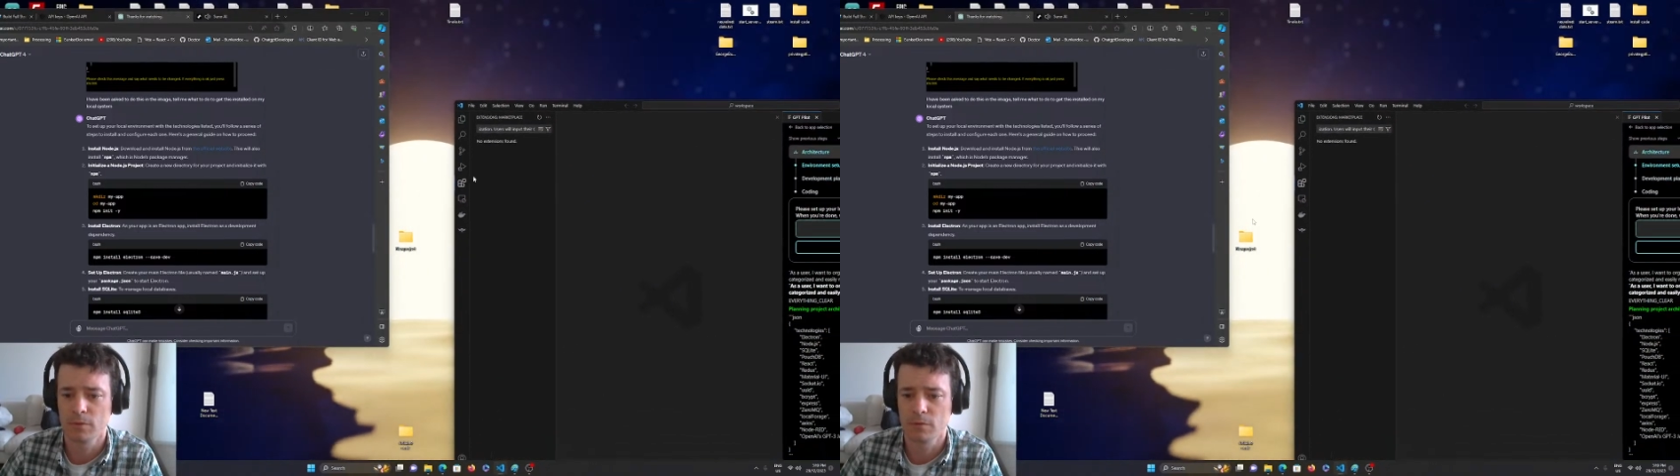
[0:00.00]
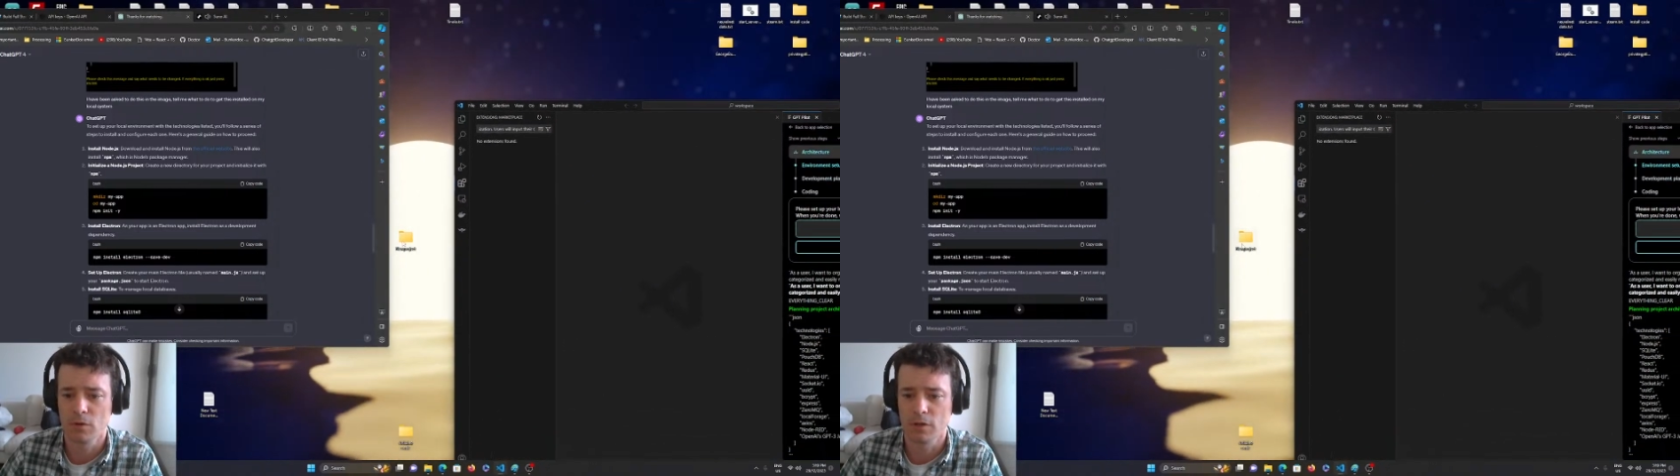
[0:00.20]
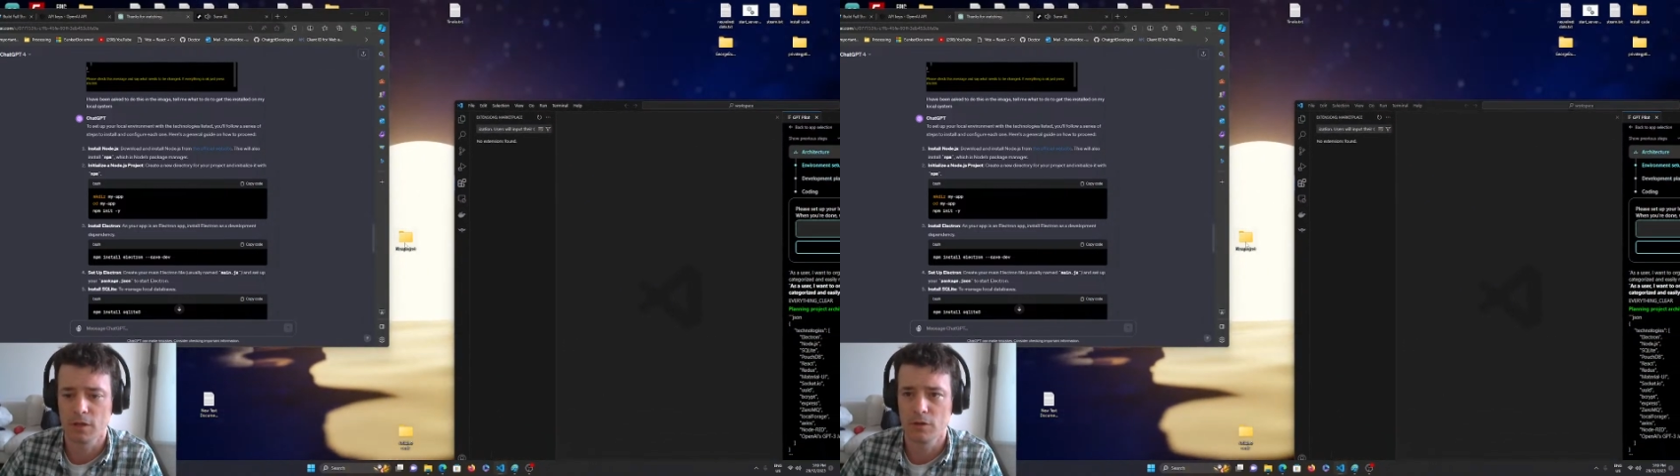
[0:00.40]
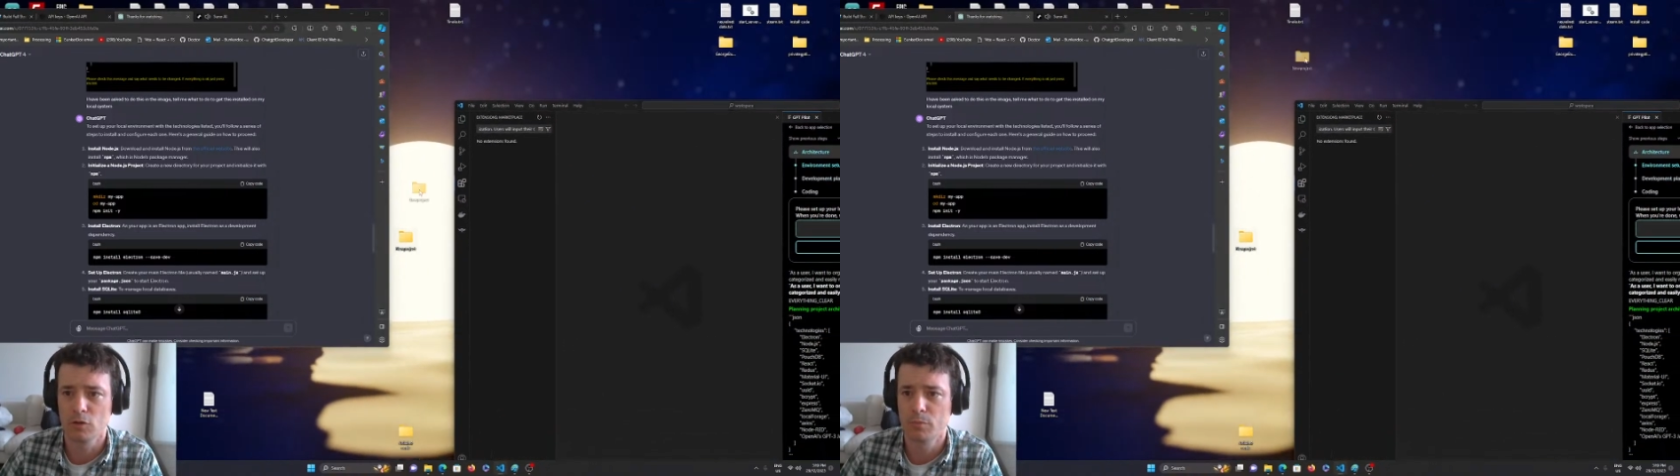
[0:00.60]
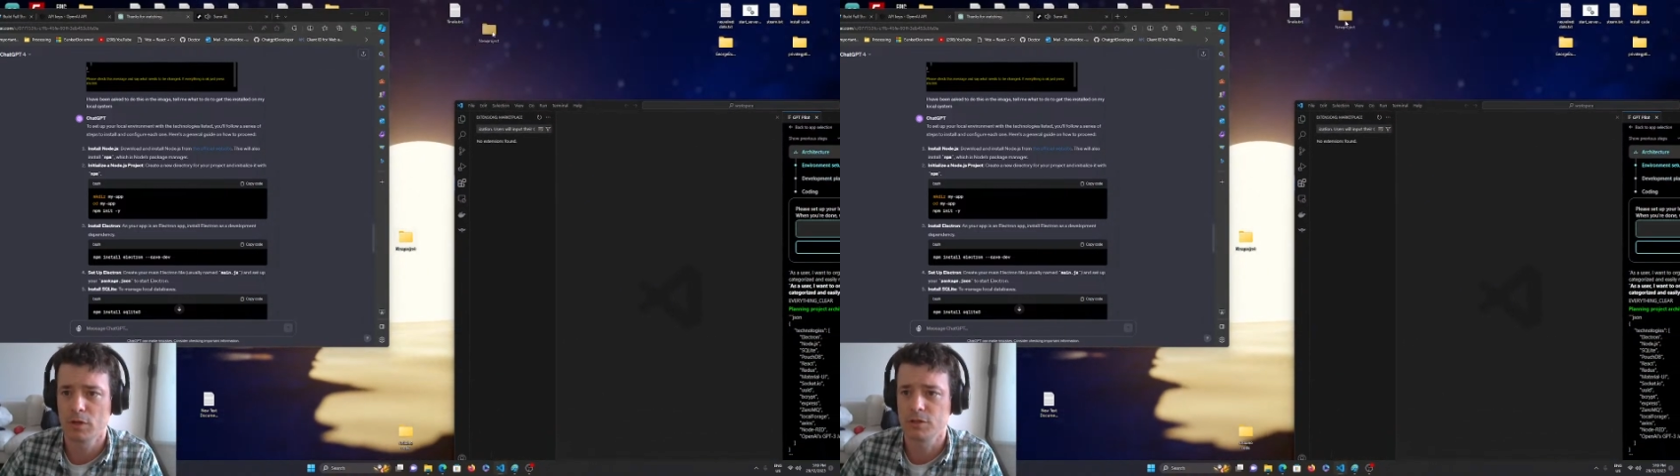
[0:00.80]
calling it new
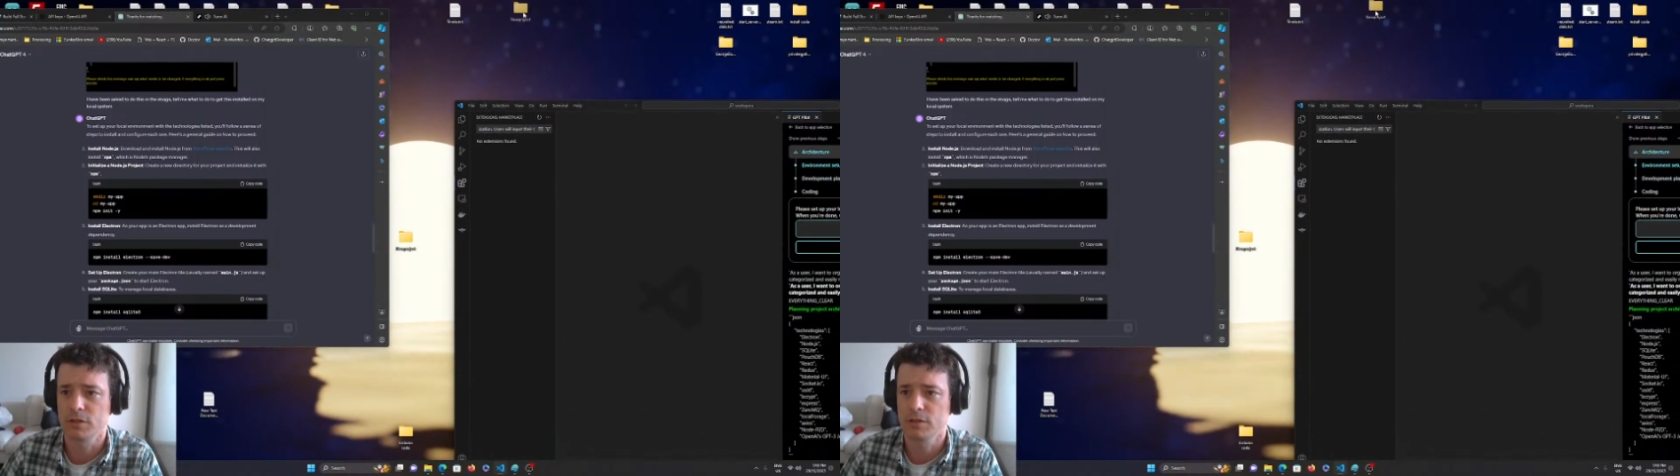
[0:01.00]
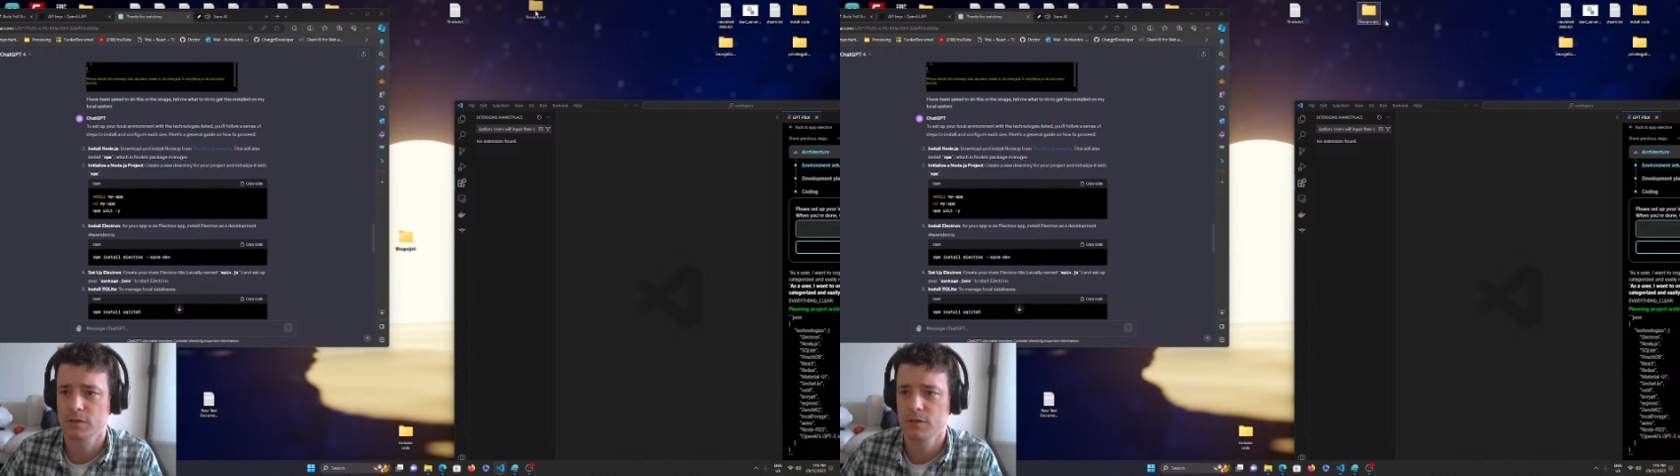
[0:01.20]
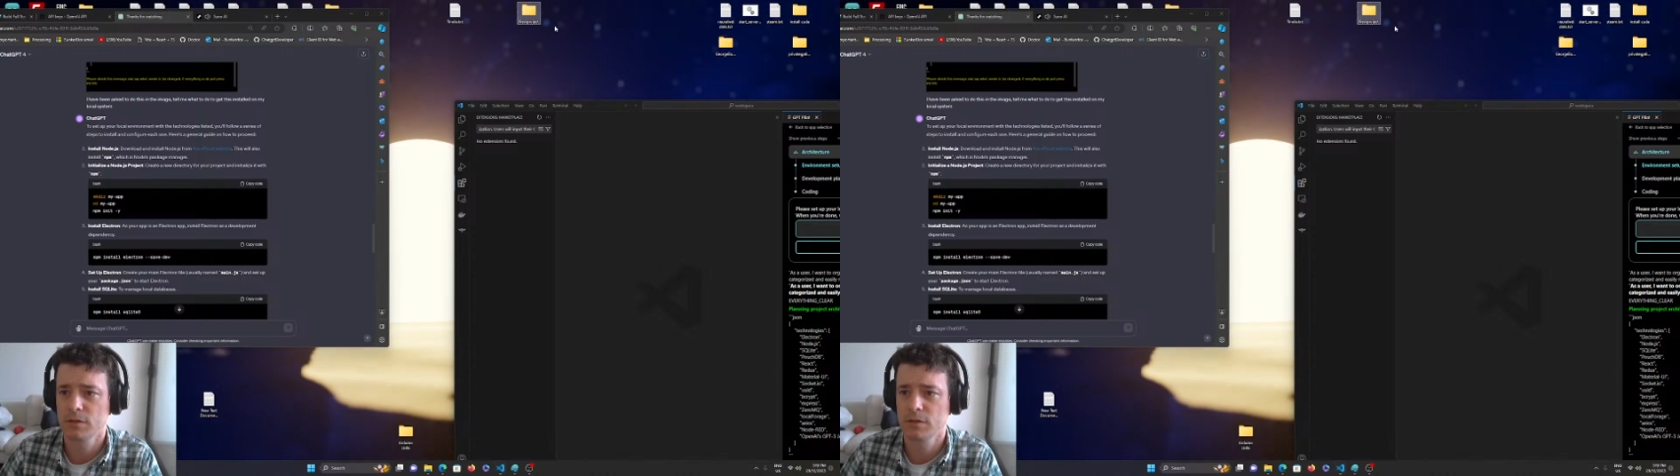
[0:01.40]
project,